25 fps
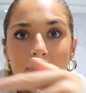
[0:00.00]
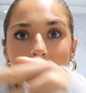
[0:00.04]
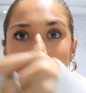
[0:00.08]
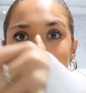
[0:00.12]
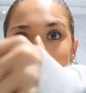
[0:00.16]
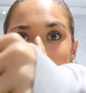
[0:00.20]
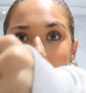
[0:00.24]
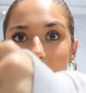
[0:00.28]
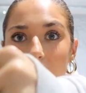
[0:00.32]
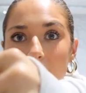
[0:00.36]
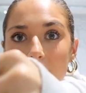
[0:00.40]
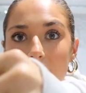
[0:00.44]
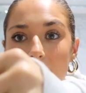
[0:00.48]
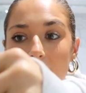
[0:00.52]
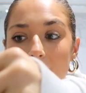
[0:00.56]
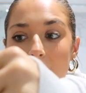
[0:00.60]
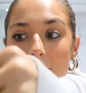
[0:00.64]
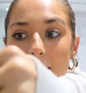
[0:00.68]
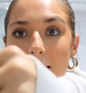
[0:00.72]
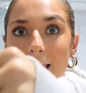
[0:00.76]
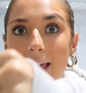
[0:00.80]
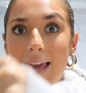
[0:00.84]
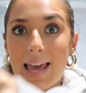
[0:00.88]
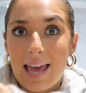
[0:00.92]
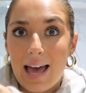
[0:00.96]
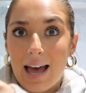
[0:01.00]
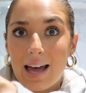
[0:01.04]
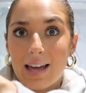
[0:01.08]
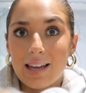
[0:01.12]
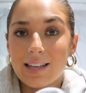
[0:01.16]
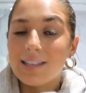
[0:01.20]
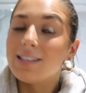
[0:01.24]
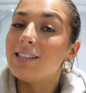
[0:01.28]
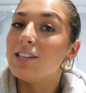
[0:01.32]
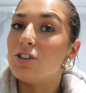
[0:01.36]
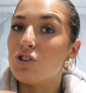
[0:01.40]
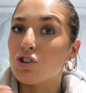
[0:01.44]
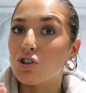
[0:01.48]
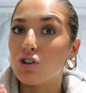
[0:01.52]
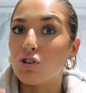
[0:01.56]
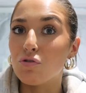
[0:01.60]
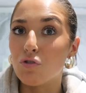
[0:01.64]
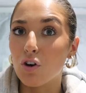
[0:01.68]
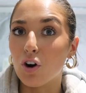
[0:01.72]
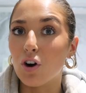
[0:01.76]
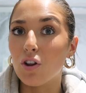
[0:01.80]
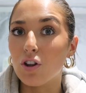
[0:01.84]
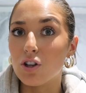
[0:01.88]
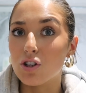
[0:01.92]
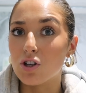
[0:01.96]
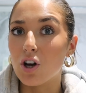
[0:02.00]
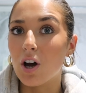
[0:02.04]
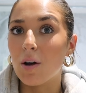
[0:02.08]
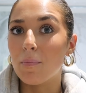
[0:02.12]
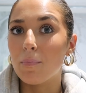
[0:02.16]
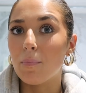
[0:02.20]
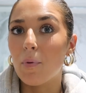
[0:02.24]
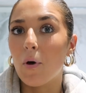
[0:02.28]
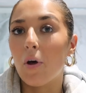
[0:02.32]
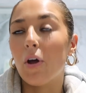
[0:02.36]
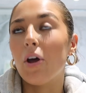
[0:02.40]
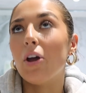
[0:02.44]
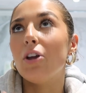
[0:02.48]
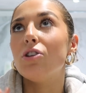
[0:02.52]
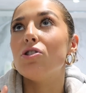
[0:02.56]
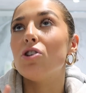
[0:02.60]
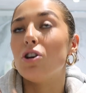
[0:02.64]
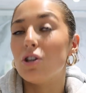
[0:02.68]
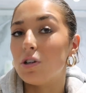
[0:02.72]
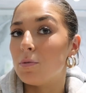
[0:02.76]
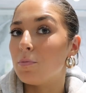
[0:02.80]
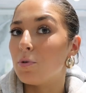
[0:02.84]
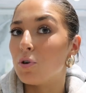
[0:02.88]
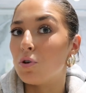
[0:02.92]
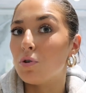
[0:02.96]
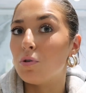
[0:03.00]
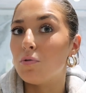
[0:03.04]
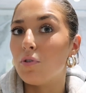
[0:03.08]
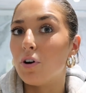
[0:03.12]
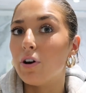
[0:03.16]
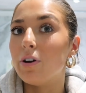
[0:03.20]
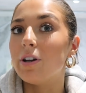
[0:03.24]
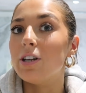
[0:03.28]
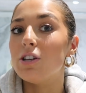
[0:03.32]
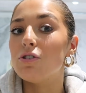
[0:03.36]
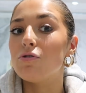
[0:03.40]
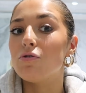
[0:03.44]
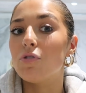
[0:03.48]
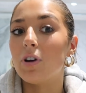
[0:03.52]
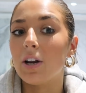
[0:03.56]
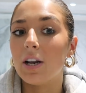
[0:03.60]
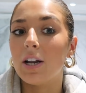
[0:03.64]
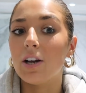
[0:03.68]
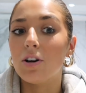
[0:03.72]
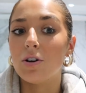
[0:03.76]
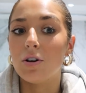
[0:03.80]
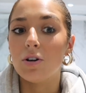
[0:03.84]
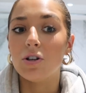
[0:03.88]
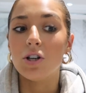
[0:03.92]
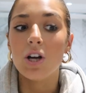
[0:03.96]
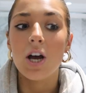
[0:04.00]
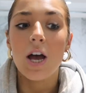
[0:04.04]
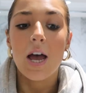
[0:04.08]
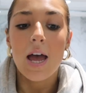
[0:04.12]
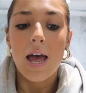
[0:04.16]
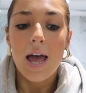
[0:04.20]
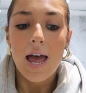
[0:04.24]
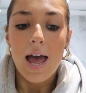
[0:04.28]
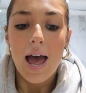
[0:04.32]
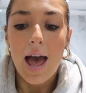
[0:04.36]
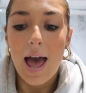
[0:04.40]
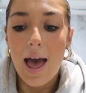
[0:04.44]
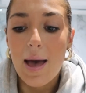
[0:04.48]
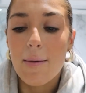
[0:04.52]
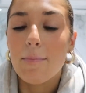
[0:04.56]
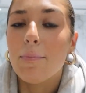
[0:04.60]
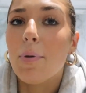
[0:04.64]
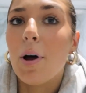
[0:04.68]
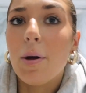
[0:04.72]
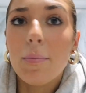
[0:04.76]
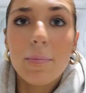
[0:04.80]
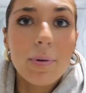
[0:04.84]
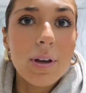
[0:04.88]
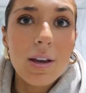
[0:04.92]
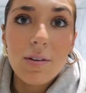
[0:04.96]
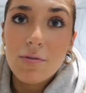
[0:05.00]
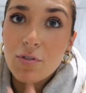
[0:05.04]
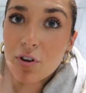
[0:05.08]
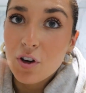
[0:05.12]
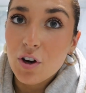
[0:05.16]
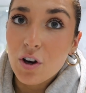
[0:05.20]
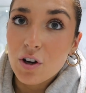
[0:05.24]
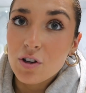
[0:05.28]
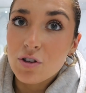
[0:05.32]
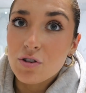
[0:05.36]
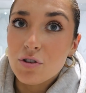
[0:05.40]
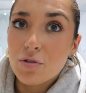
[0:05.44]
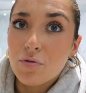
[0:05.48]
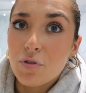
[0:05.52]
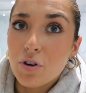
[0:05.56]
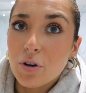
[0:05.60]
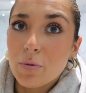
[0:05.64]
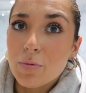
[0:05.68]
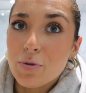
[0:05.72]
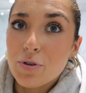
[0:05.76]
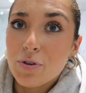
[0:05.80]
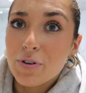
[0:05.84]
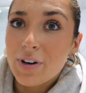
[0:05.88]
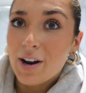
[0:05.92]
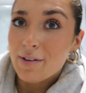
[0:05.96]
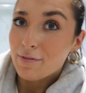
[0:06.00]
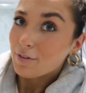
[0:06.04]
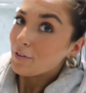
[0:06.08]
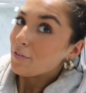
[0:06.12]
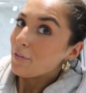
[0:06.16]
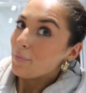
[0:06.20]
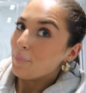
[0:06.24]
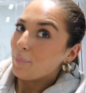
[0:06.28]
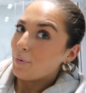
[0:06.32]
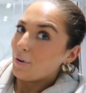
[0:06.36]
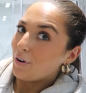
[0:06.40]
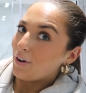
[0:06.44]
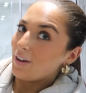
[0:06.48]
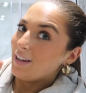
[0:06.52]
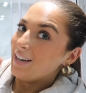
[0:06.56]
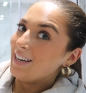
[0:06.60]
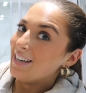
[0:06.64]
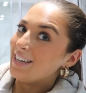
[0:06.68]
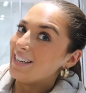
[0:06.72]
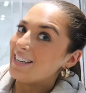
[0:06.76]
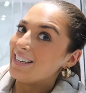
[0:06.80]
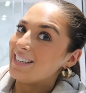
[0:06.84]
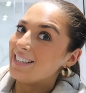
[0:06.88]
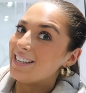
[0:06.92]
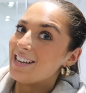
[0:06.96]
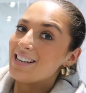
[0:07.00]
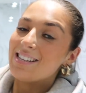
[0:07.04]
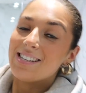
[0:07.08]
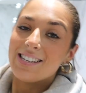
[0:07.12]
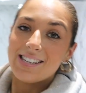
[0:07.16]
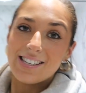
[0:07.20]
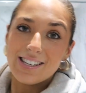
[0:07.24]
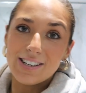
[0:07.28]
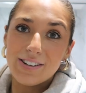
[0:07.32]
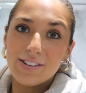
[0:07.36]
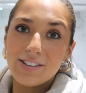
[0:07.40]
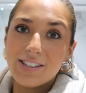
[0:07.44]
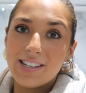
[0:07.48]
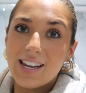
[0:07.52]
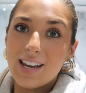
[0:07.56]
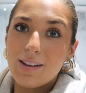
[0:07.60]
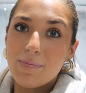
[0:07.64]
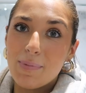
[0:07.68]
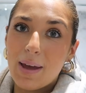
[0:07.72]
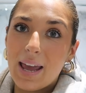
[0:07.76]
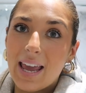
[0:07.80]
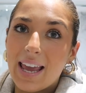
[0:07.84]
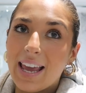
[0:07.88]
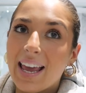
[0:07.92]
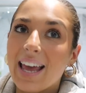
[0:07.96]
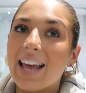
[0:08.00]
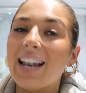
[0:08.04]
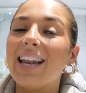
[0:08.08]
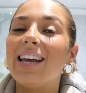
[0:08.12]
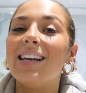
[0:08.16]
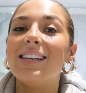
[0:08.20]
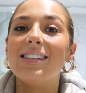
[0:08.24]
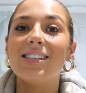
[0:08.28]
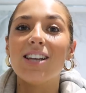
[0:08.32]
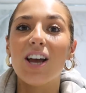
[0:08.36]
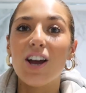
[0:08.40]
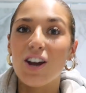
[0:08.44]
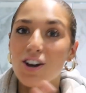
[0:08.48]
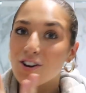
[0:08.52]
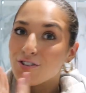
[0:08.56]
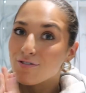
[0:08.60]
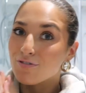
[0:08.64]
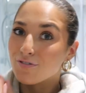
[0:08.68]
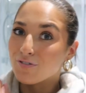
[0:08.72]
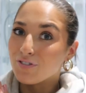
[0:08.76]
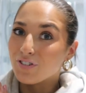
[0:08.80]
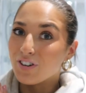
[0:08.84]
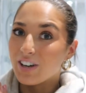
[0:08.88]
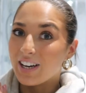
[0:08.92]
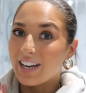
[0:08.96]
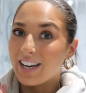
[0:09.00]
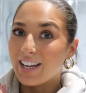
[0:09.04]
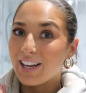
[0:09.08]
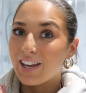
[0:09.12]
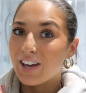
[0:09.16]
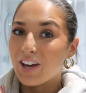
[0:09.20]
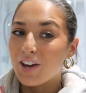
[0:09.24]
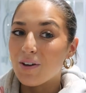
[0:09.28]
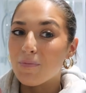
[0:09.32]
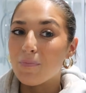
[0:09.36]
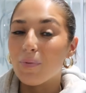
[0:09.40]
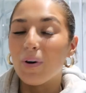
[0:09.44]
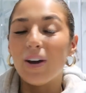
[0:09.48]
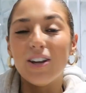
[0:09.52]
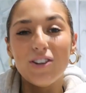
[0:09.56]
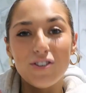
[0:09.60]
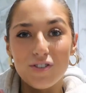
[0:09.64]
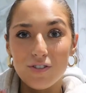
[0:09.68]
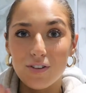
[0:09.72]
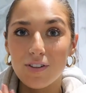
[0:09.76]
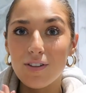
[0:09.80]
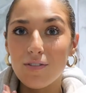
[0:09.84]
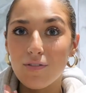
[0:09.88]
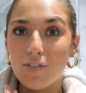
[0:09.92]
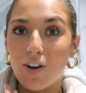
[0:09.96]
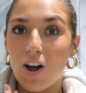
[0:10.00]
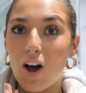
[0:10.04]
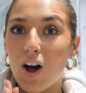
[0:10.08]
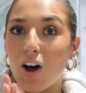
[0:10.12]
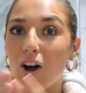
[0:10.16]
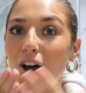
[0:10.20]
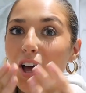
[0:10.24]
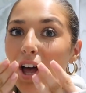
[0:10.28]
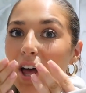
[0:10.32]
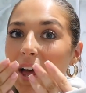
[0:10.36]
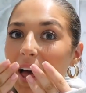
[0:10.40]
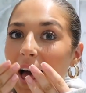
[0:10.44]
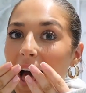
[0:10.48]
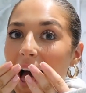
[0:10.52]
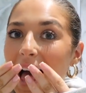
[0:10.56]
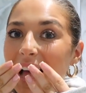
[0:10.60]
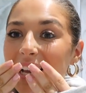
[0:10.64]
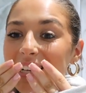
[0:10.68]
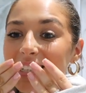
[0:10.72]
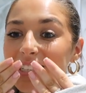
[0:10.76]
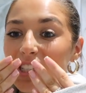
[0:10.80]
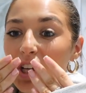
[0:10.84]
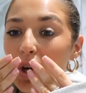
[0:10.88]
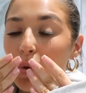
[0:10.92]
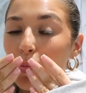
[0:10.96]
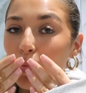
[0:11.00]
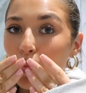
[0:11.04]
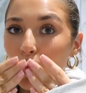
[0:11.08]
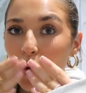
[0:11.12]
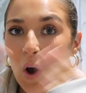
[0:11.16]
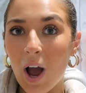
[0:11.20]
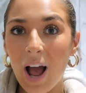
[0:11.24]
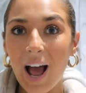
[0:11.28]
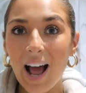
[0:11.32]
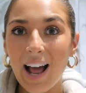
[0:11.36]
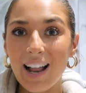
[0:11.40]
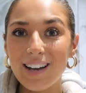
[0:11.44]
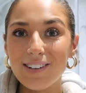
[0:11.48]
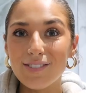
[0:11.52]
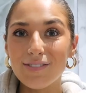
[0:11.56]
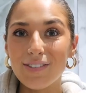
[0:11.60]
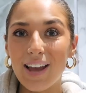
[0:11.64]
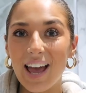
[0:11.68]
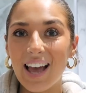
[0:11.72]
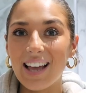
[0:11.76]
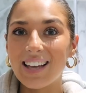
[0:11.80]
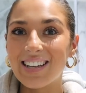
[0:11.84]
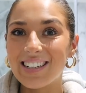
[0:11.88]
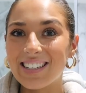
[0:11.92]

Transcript: and it's like, yeah, it's literally right at the top by Tottenham Court Road. It's really good. But I'll give you guys the room tour and everything, but this is a little sneak peek. It is really cute, but enjoy the vlog and love you.